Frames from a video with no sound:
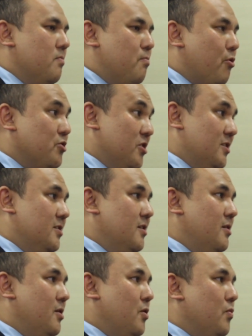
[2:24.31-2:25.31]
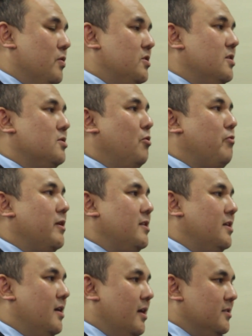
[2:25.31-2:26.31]
projects which is
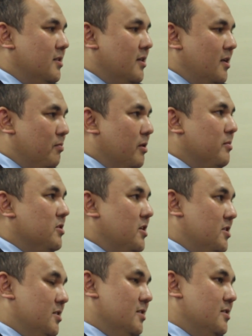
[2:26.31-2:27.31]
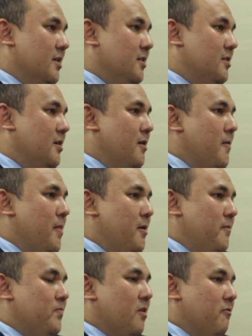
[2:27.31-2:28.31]
already under the implementations, and
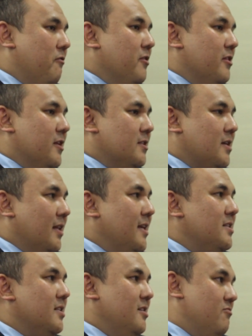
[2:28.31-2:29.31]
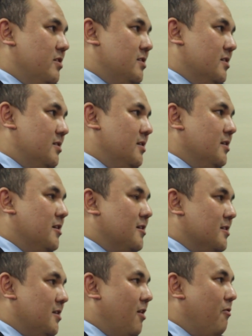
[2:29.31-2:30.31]
we feel that Canadian investors in
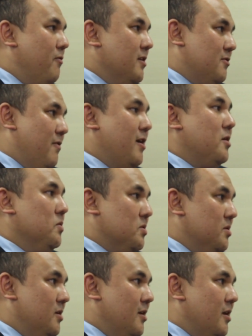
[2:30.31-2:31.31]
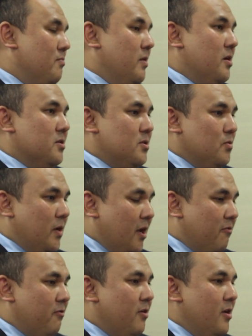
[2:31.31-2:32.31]
Kyrgyzstan feels very good because we
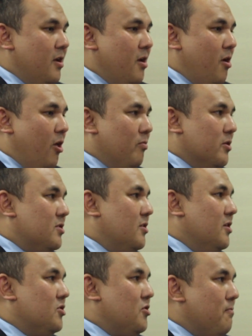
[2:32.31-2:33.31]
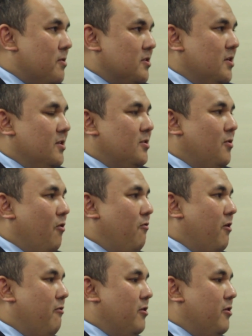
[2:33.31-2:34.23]
have almost 10% of